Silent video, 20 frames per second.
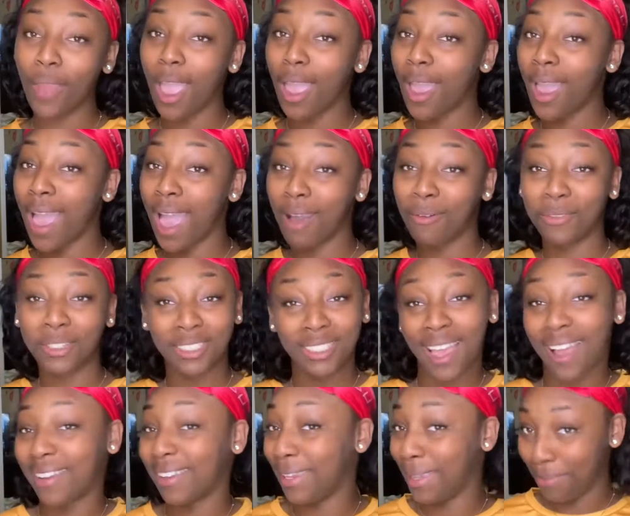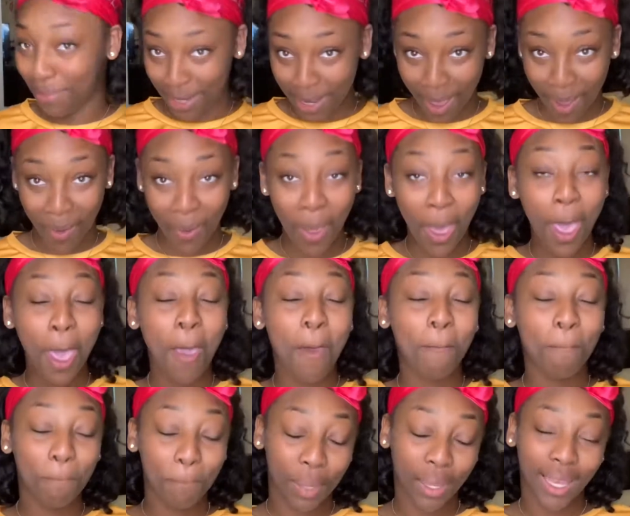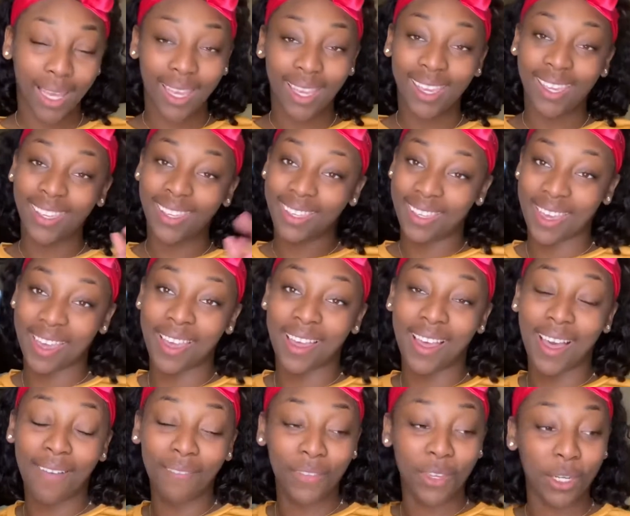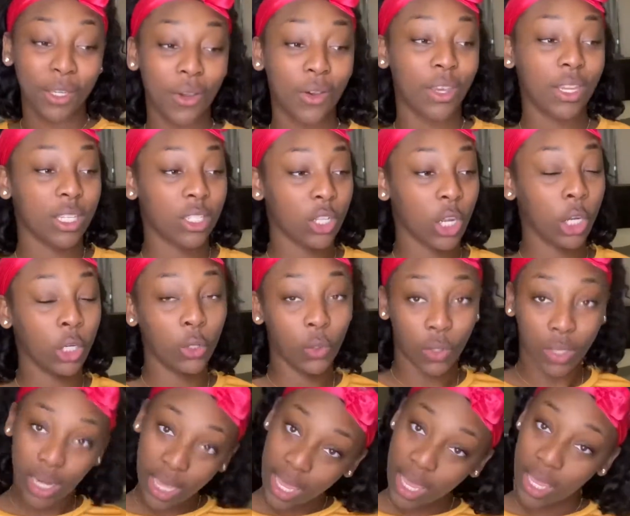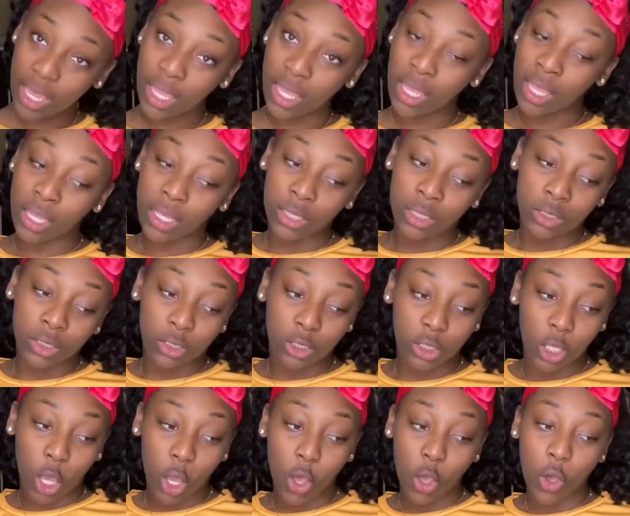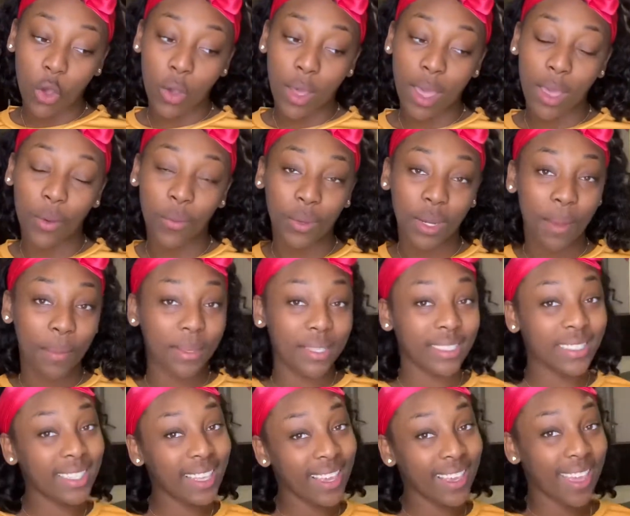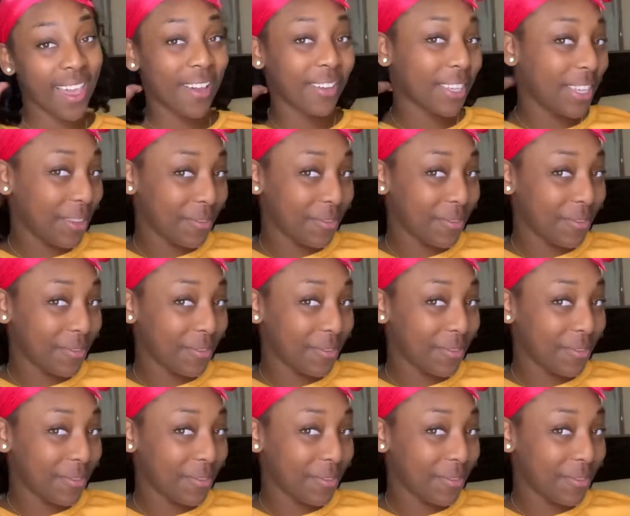I wish y'all could let me know, but yeah, I'm finna go ahead and start doing that. So with that being said, y'all keep